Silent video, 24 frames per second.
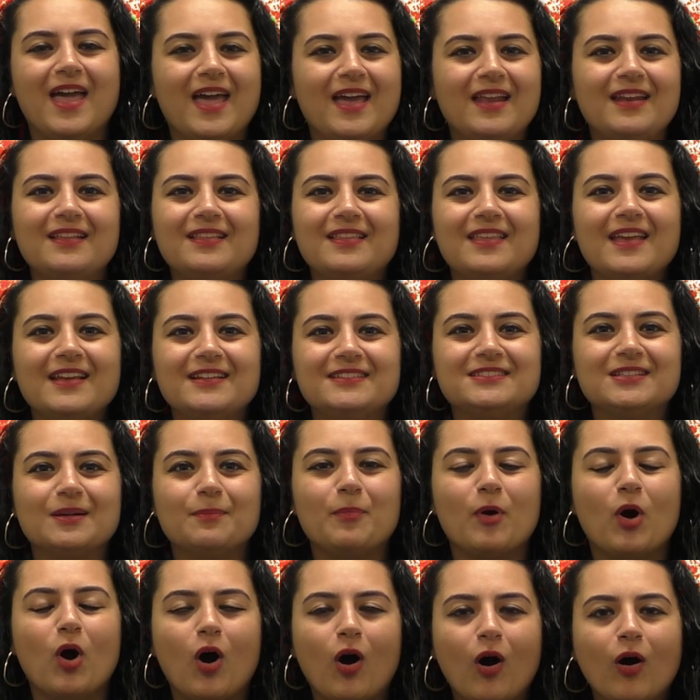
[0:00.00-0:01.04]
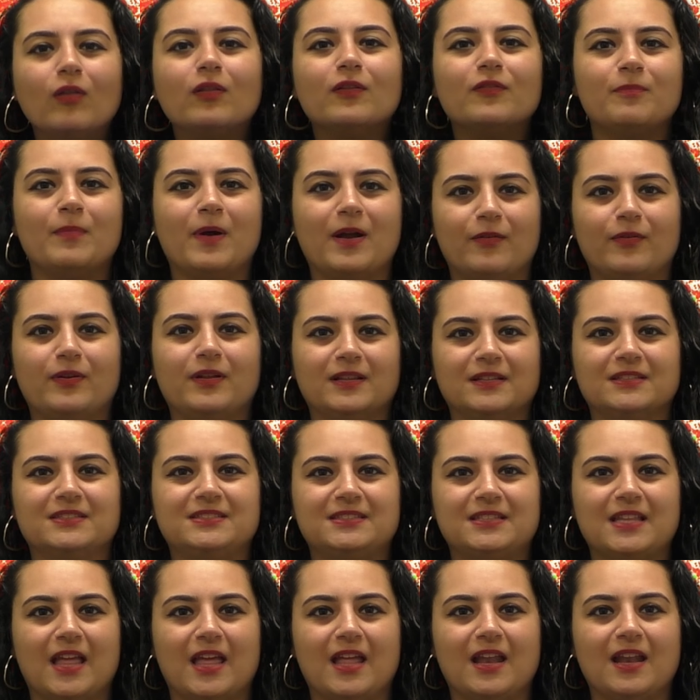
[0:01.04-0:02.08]
and it takes up all of my real
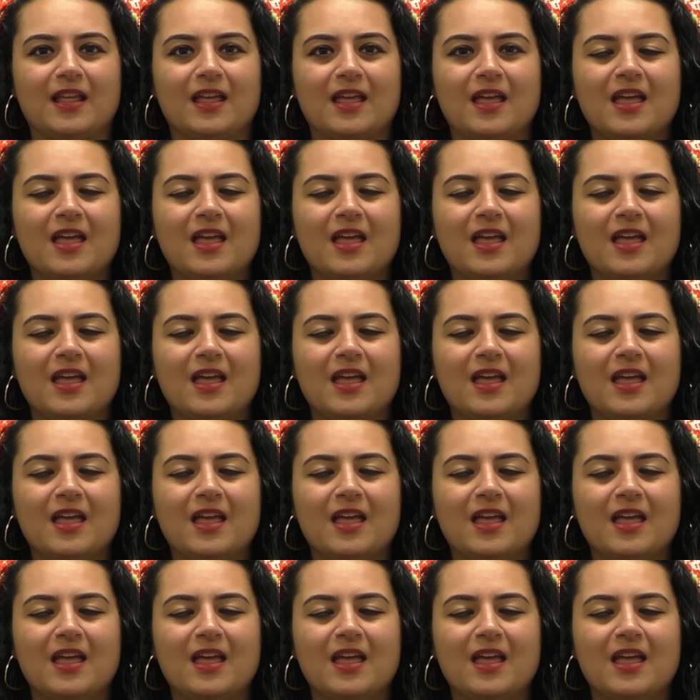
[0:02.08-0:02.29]
estate.